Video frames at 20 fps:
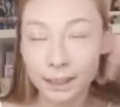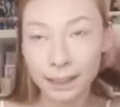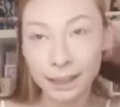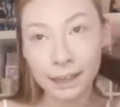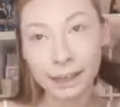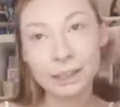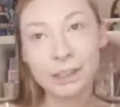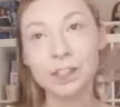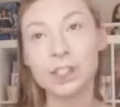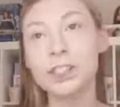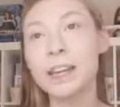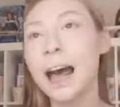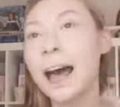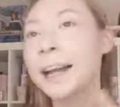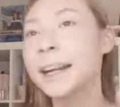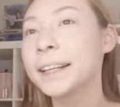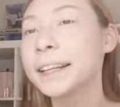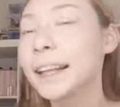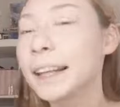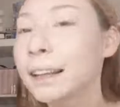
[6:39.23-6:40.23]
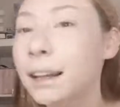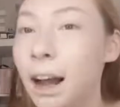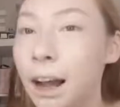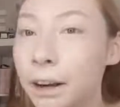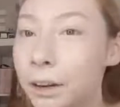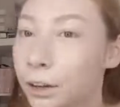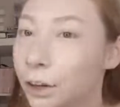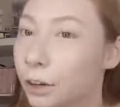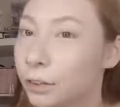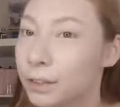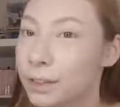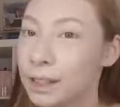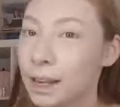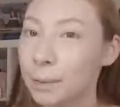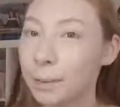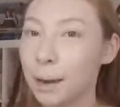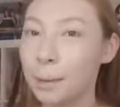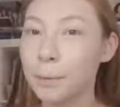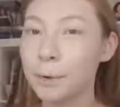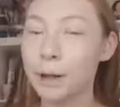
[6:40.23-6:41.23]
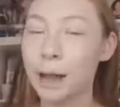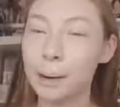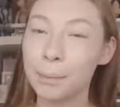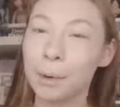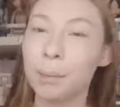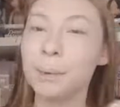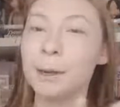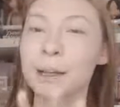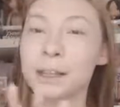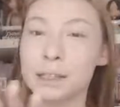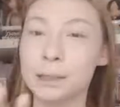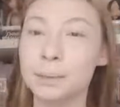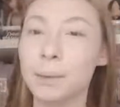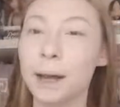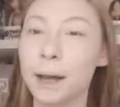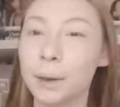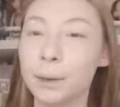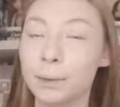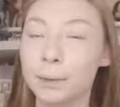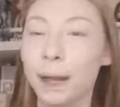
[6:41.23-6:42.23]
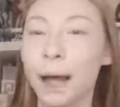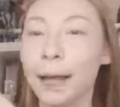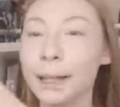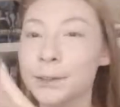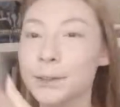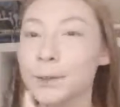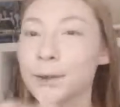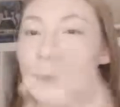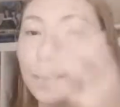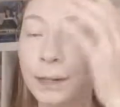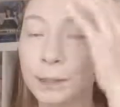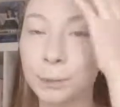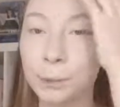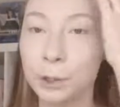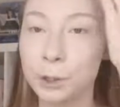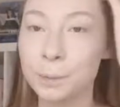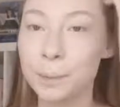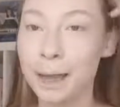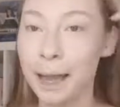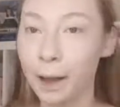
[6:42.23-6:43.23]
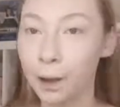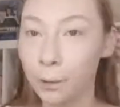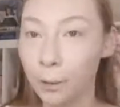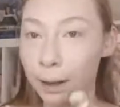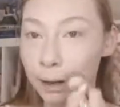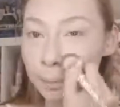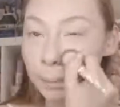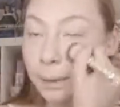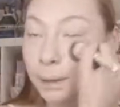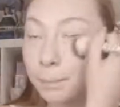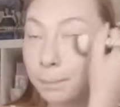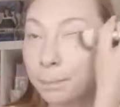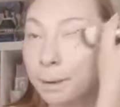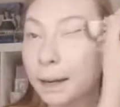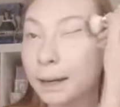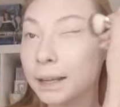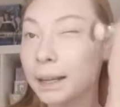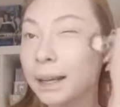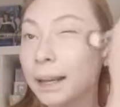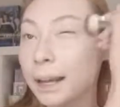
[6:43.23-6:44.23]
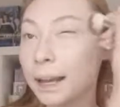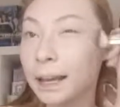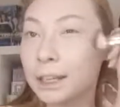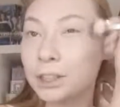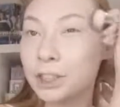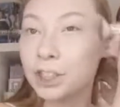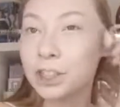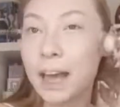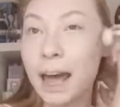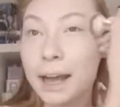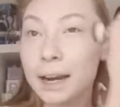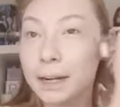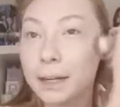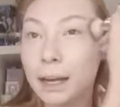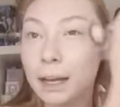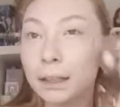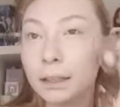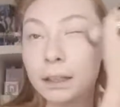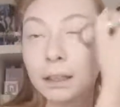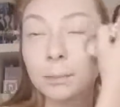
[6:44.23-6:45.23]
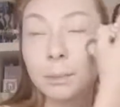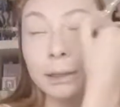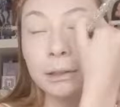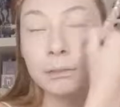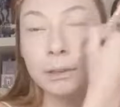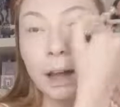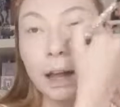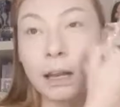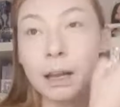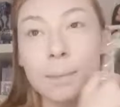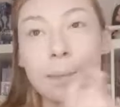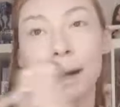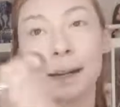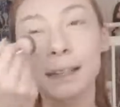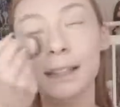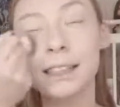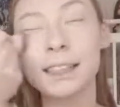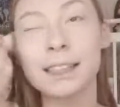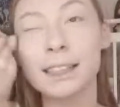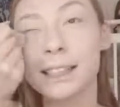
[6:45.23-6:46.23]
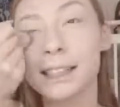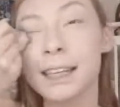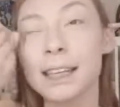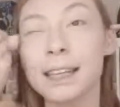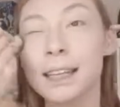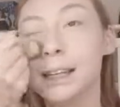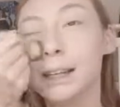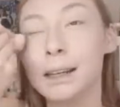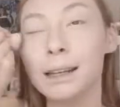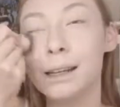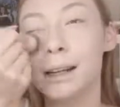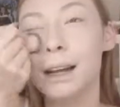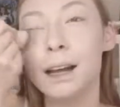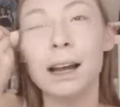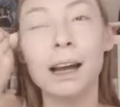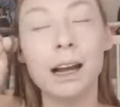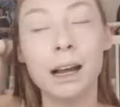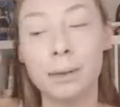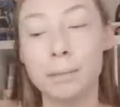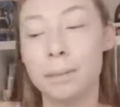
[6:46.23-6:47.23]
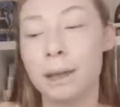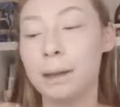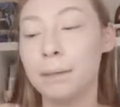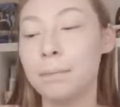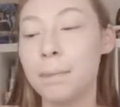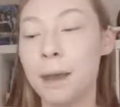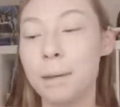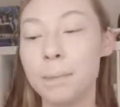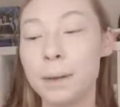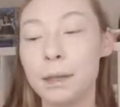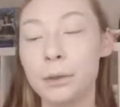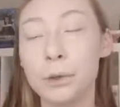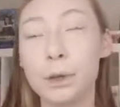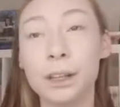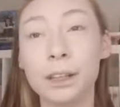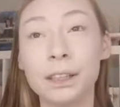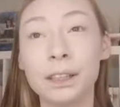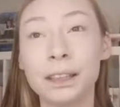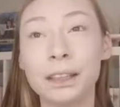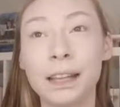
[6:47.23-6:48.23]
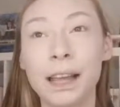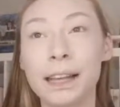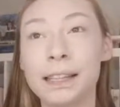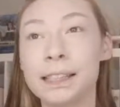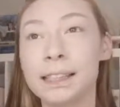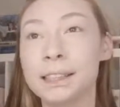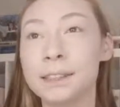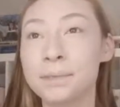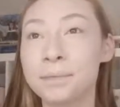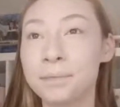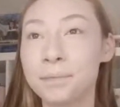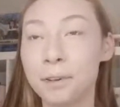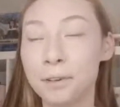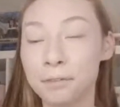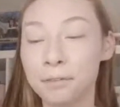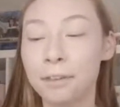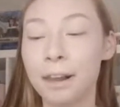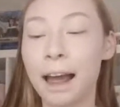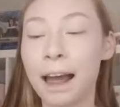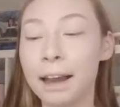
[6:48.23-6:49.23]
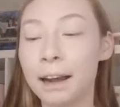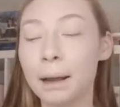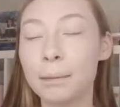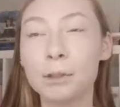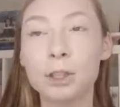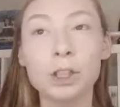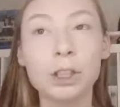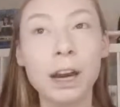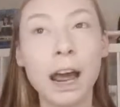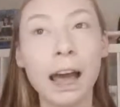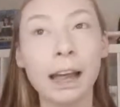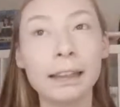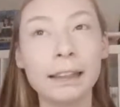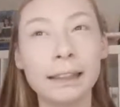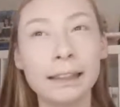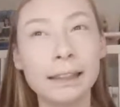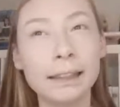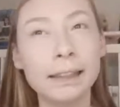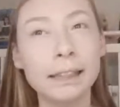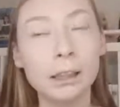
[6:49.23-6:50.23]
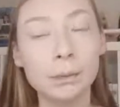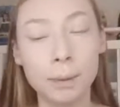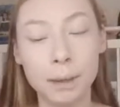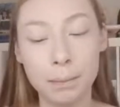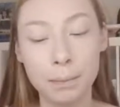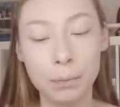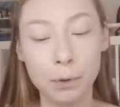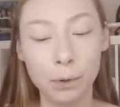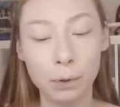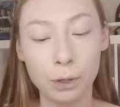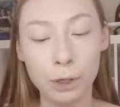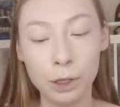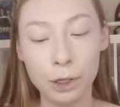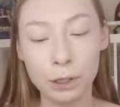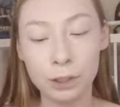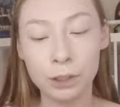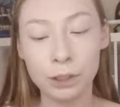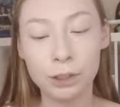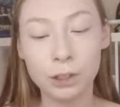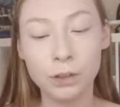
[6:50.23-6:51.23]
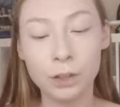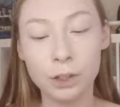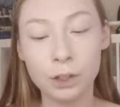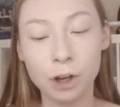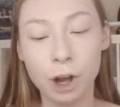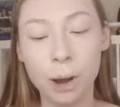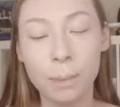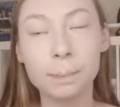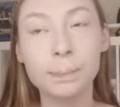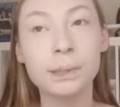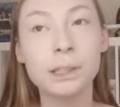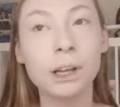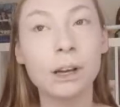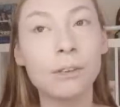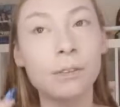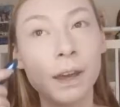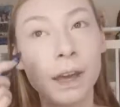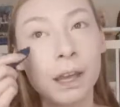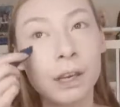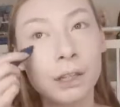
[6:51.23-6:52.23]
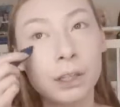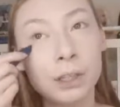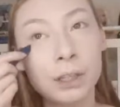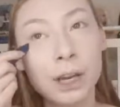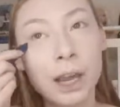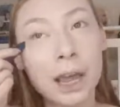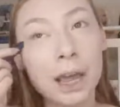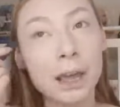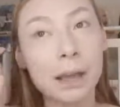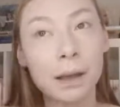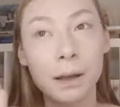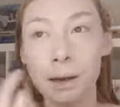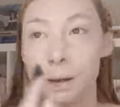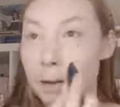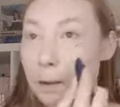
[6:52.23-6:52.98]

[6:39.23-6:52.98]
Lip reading: And it's just added, like, I don't know if it's coming up on camera because my lights always wash me out quite a bit, but it's just added a little bit of color back to the skin and made me look a little less flat. I'm just going to add a little bit more just on the tops of each cheek,